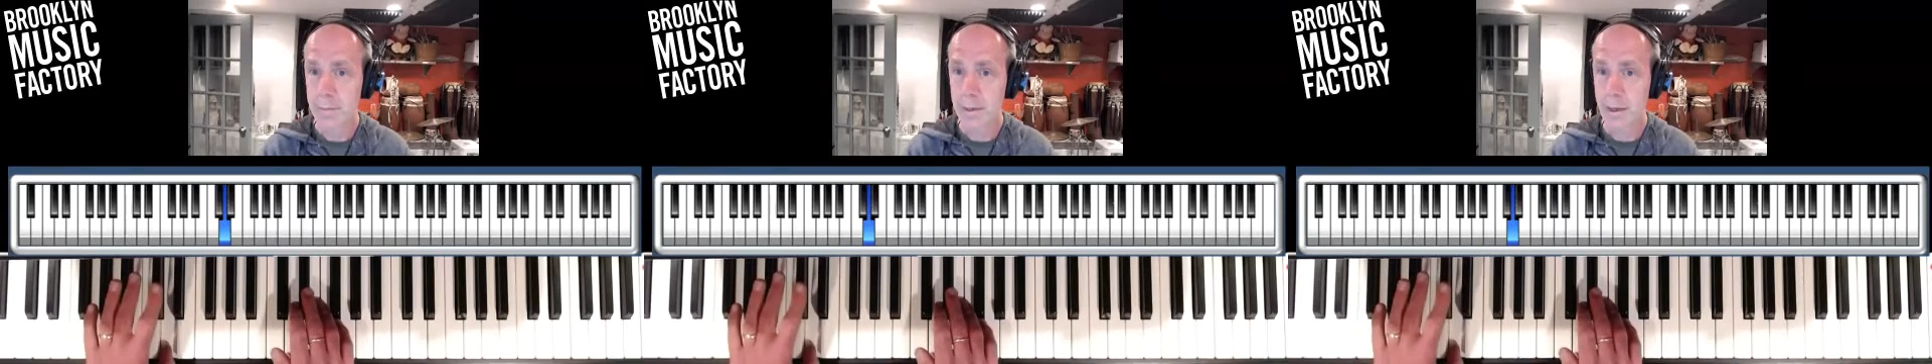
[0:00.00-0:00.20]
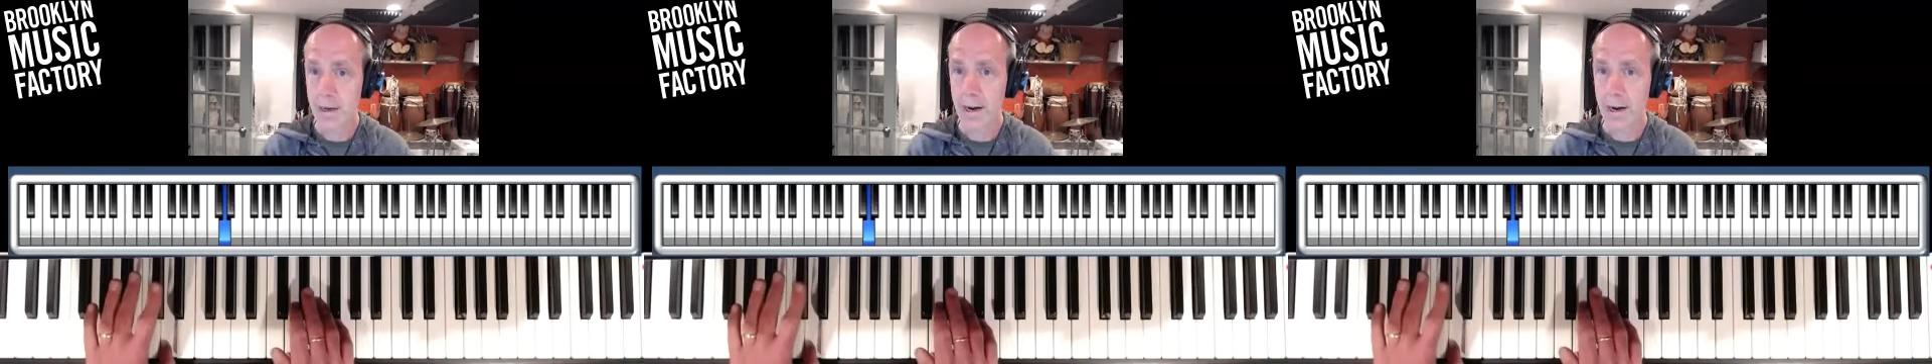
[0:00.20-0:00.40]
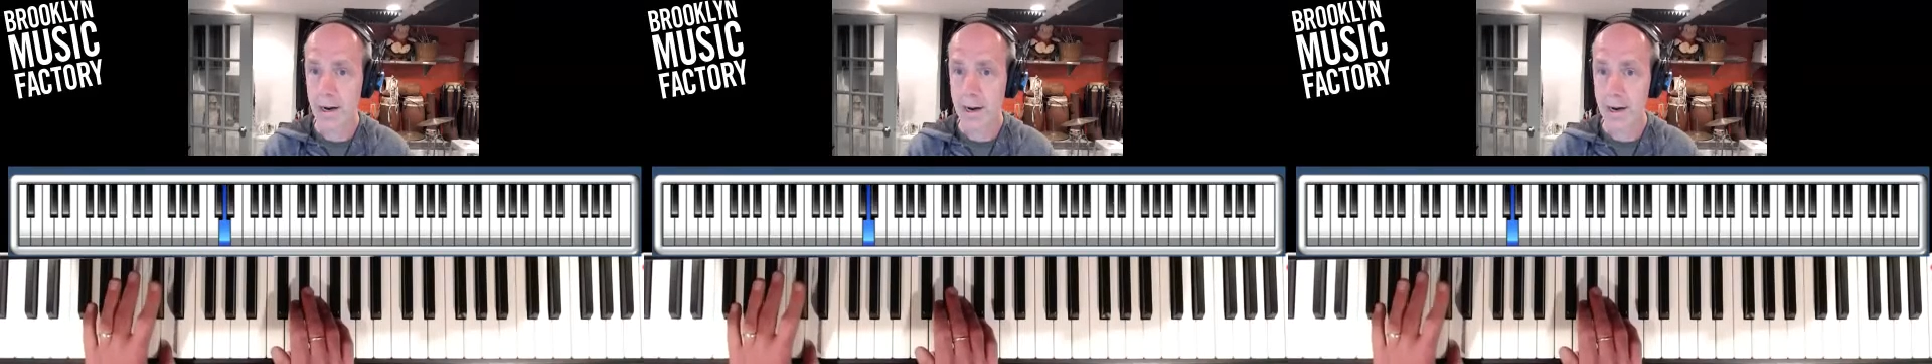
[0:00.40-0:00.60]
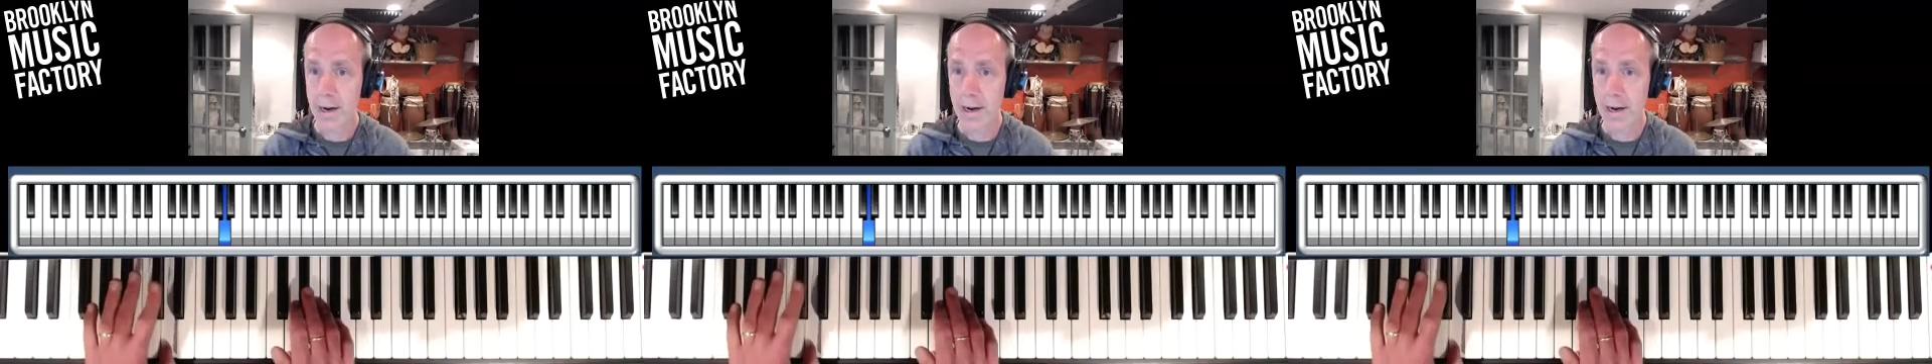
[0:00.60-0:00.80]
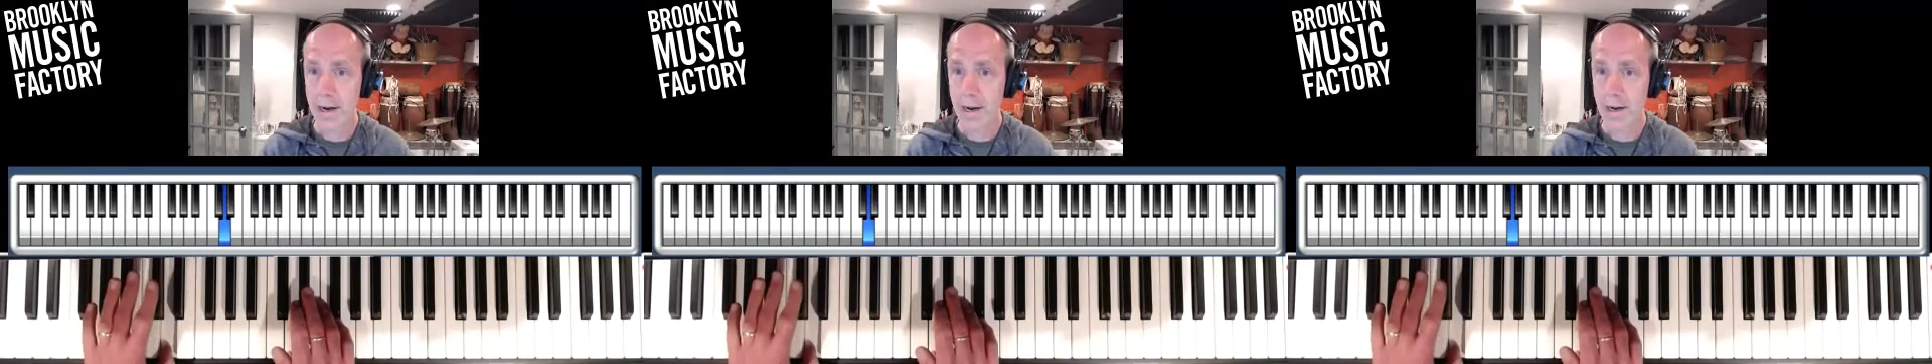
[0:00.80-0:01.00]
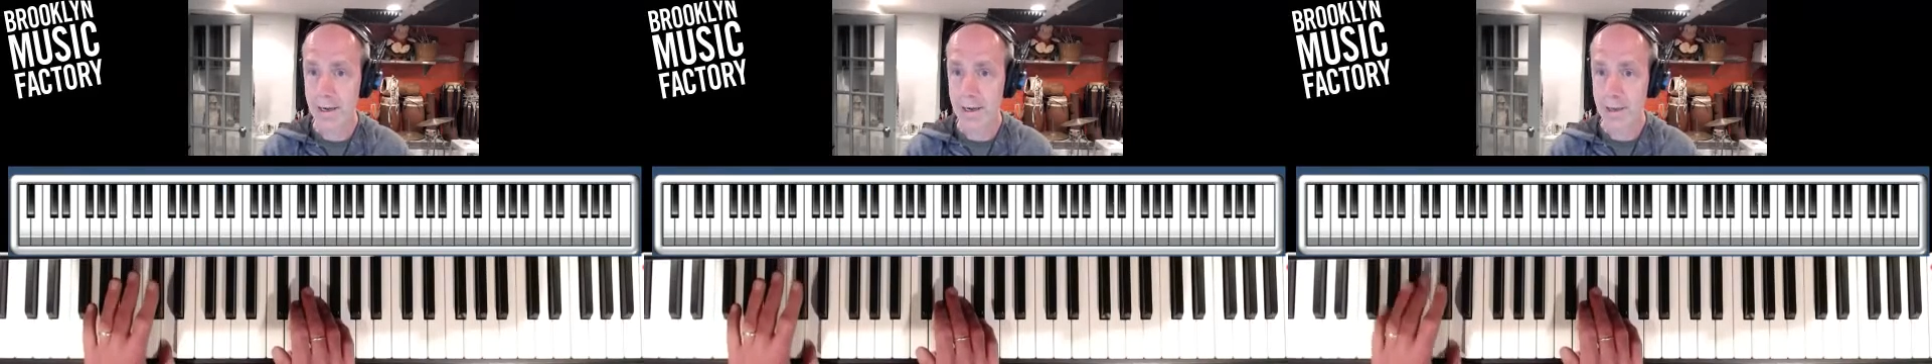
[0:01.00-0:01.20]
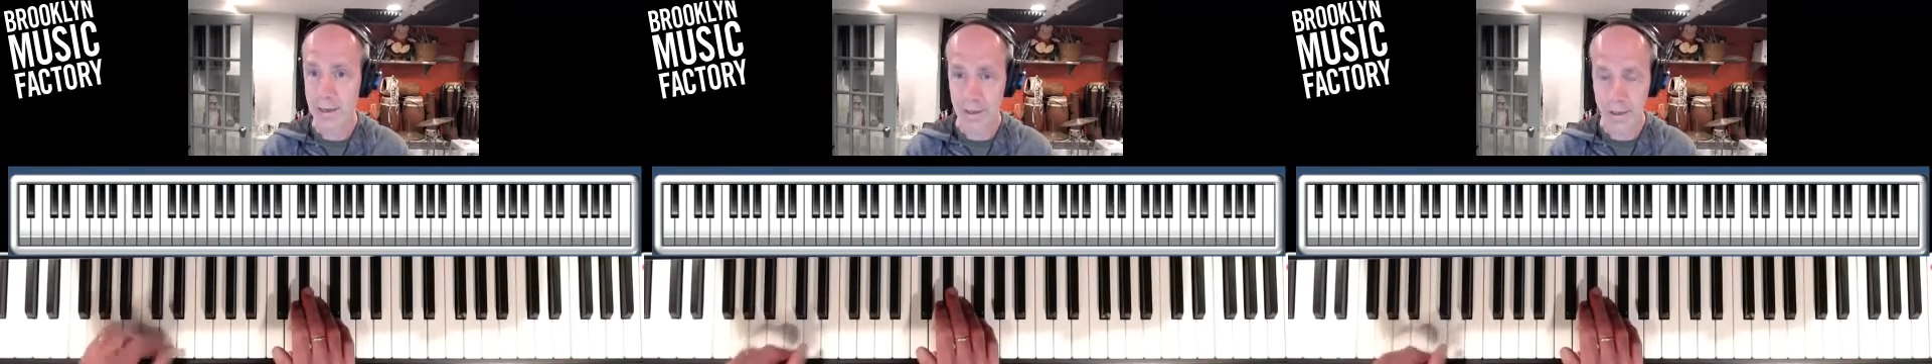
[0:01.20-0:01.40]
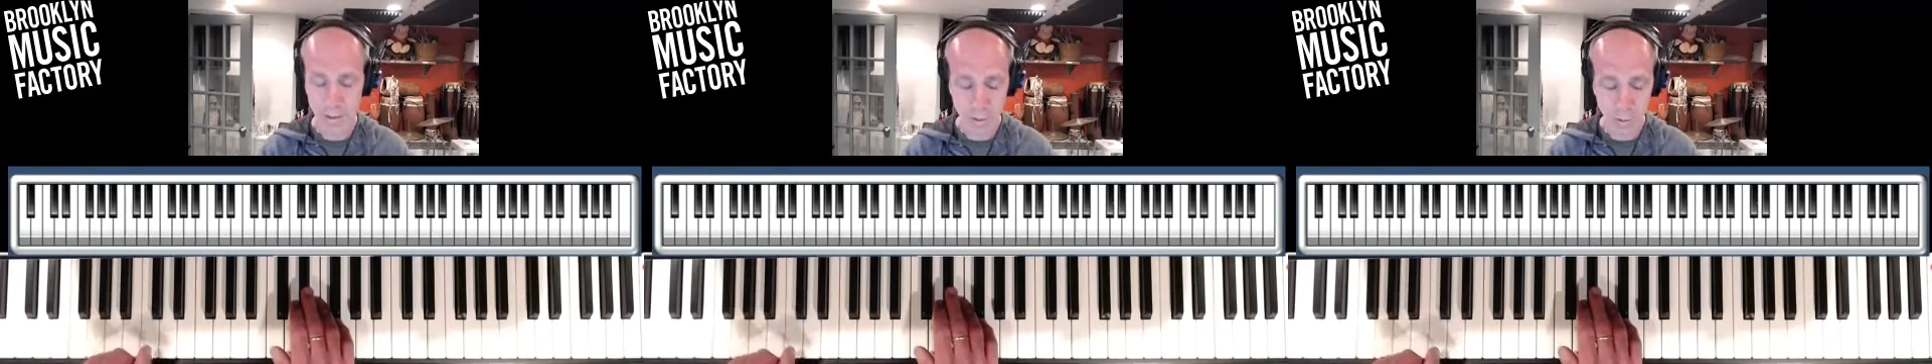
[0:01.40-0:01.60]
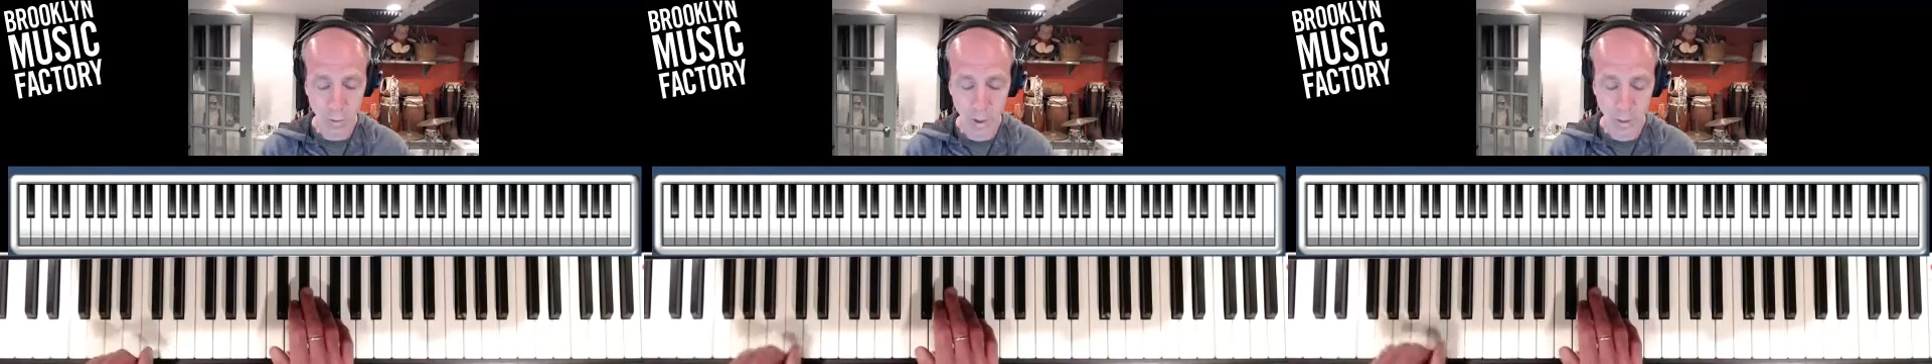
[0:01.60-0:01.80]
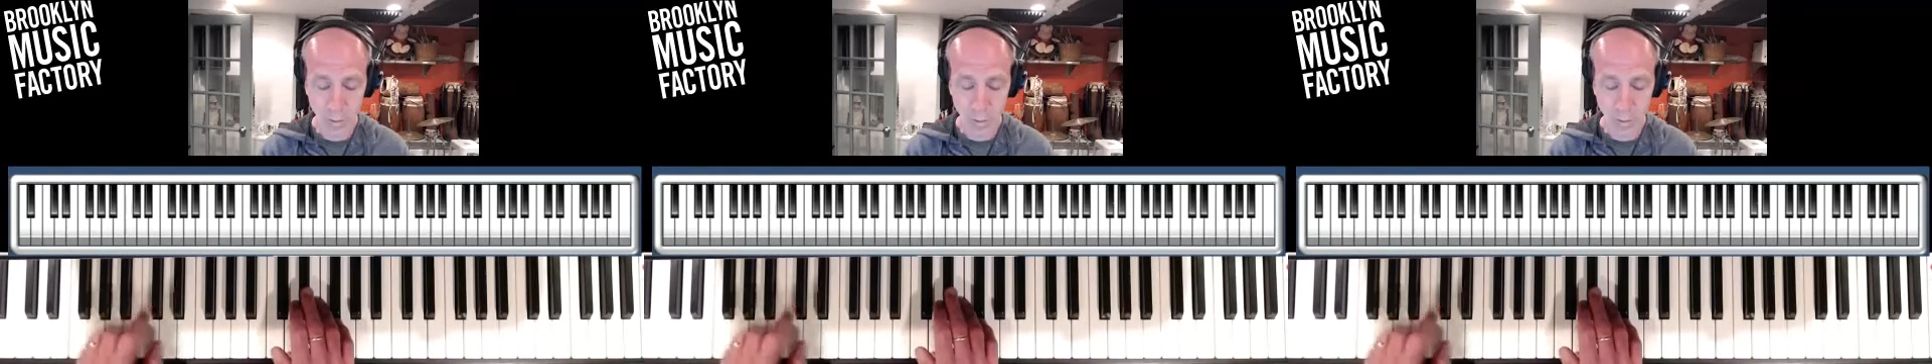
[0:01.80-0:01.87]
Aha. Or